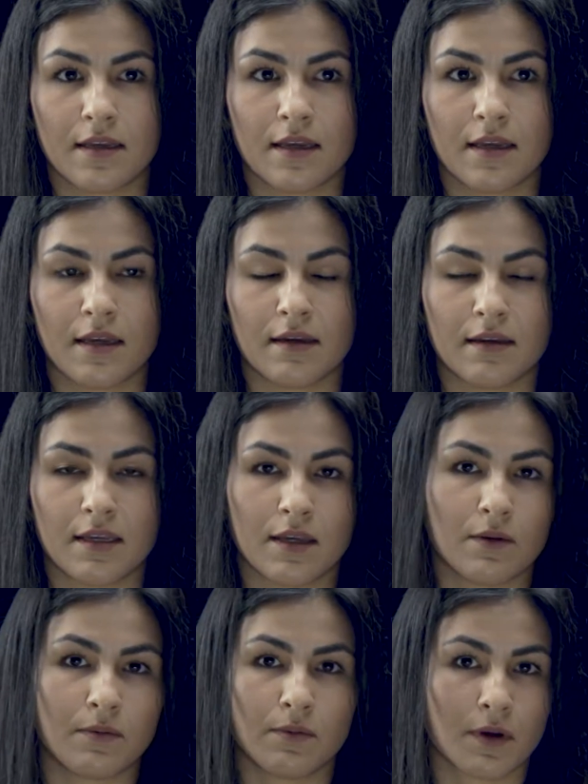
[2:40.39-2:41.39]

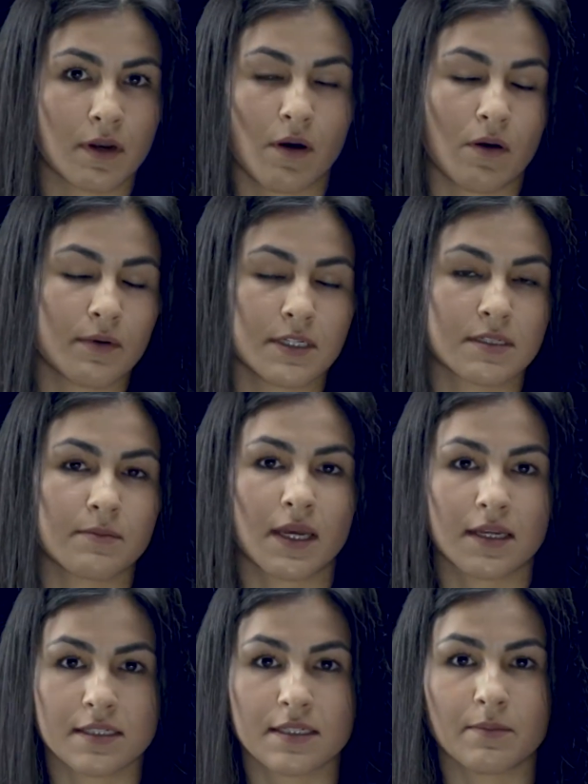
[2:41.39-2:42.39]
he would always
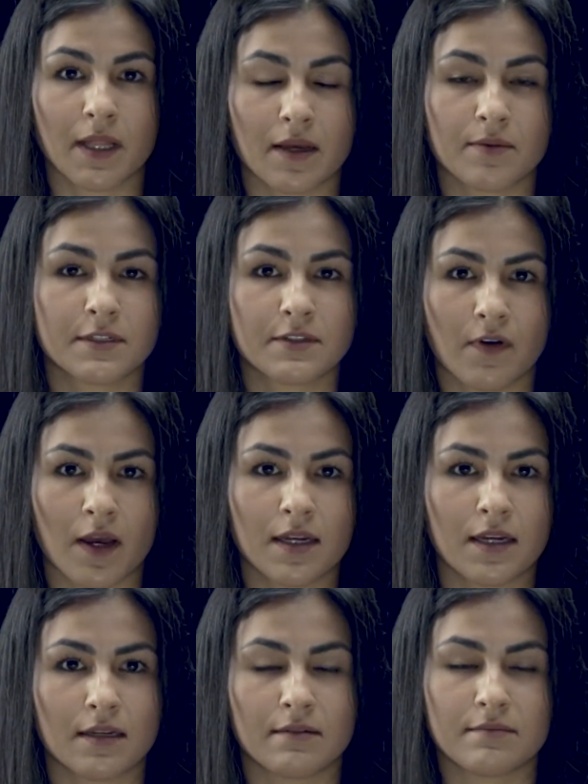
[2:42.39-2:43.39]
make it seem like it was fun,
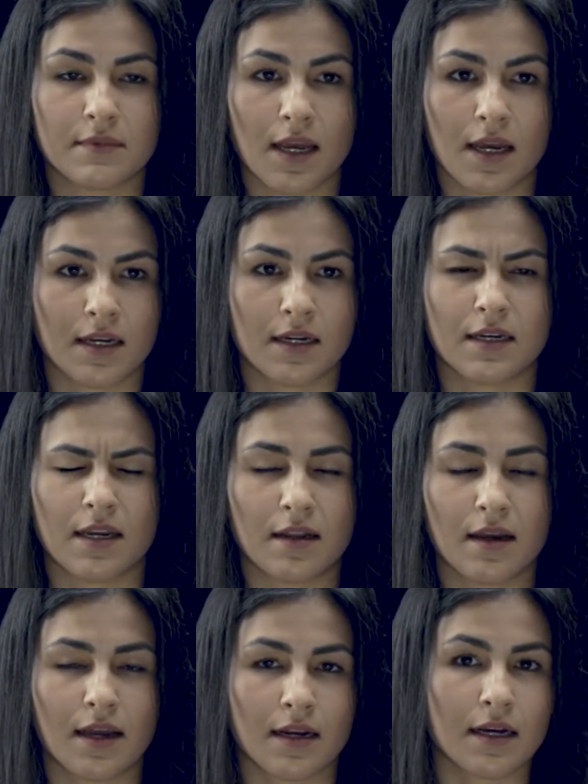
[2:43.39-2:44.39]
and
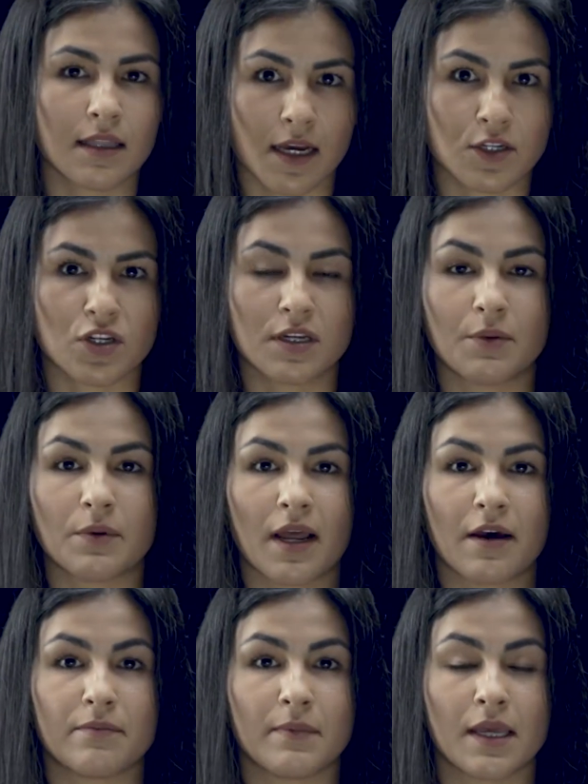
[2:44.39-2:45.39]
had a collection and would
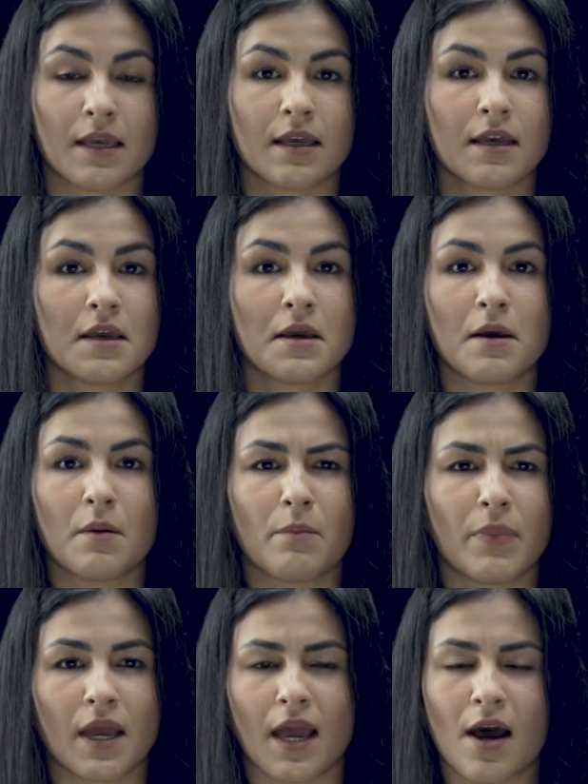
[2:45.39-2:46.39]
have me
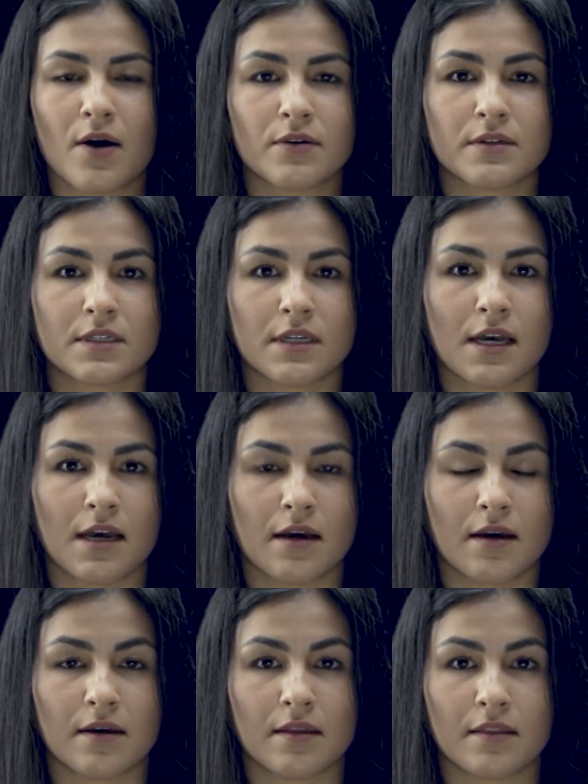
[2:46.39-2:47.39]
pick out
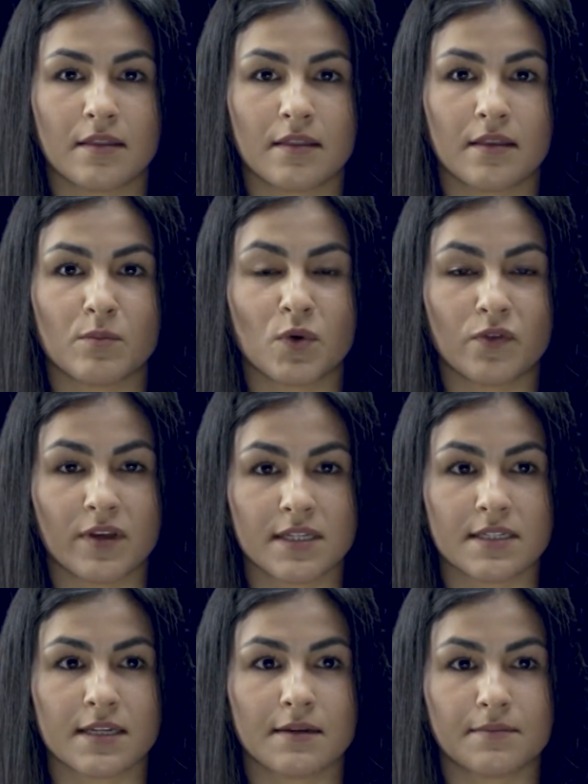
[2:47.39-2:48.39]
the
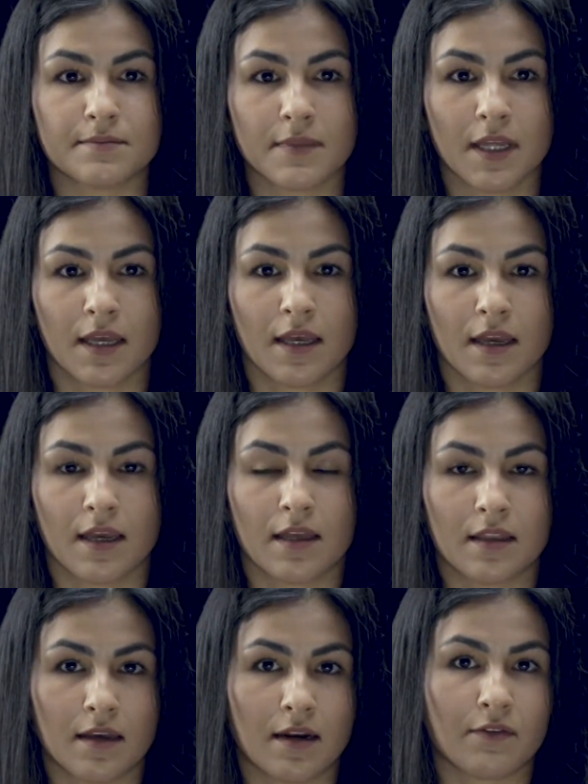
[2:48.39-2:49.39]
movies. And
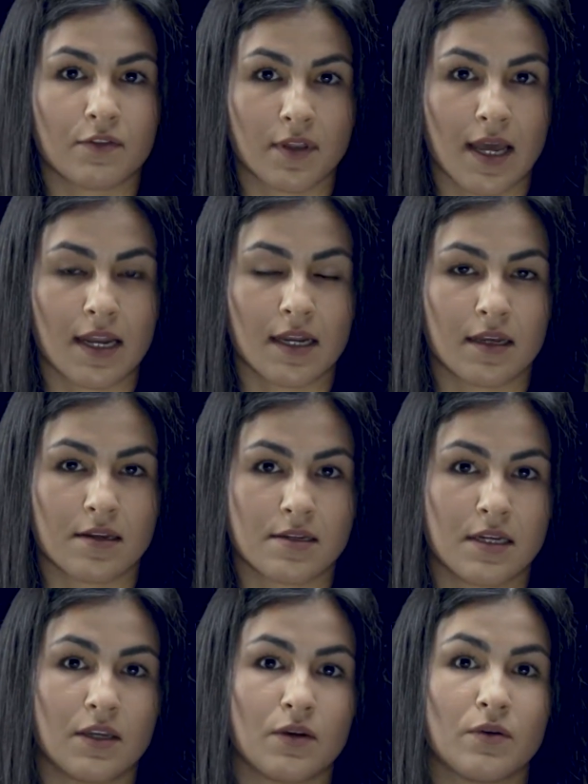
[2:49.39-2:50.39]
then after that, it
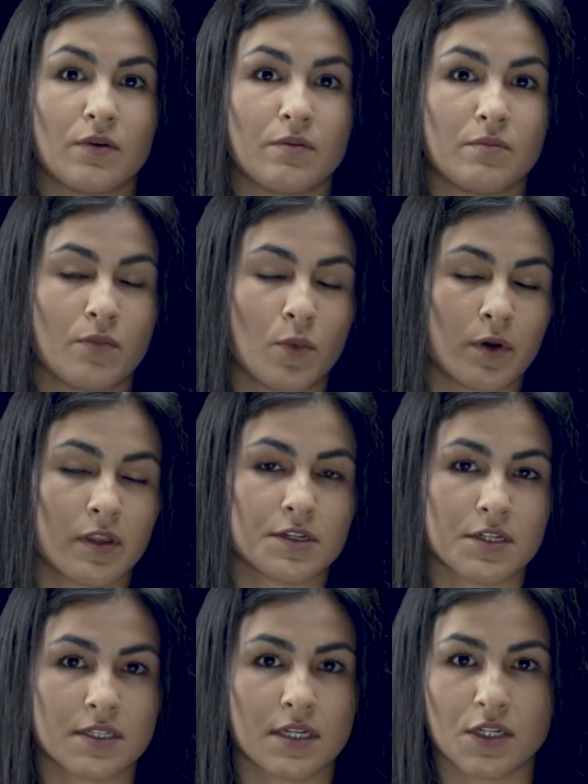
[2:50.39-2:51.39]
continued more than
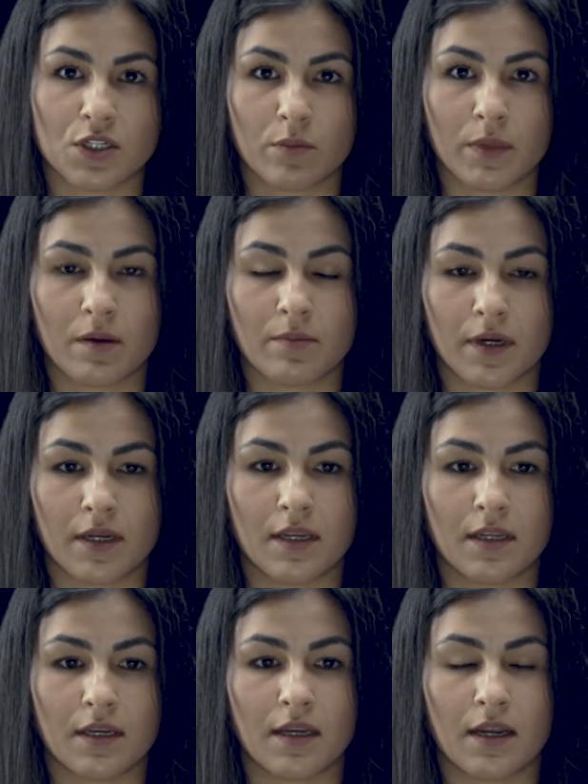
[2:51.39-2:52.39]
just touching me, but
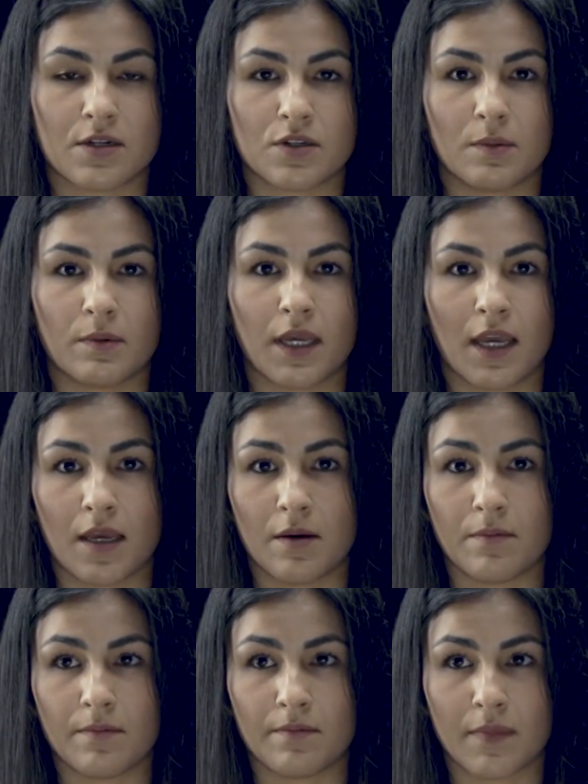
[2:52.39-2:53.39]
it actually
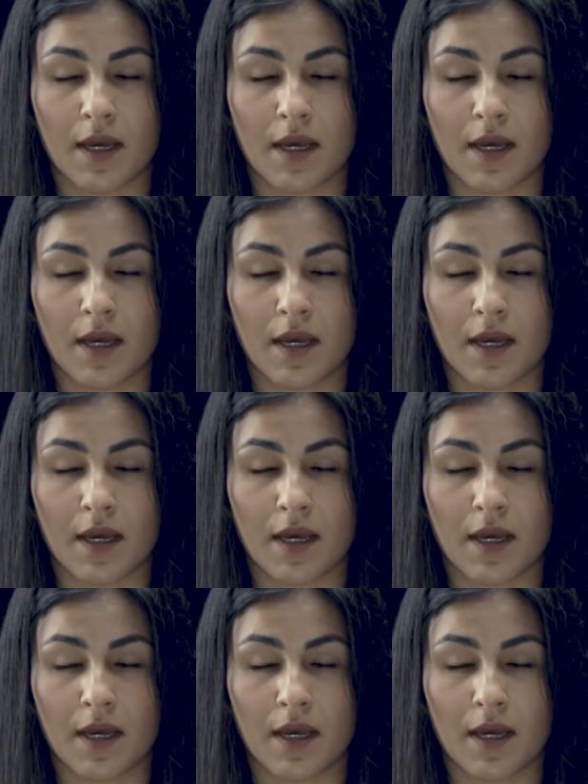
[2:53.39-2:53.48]
became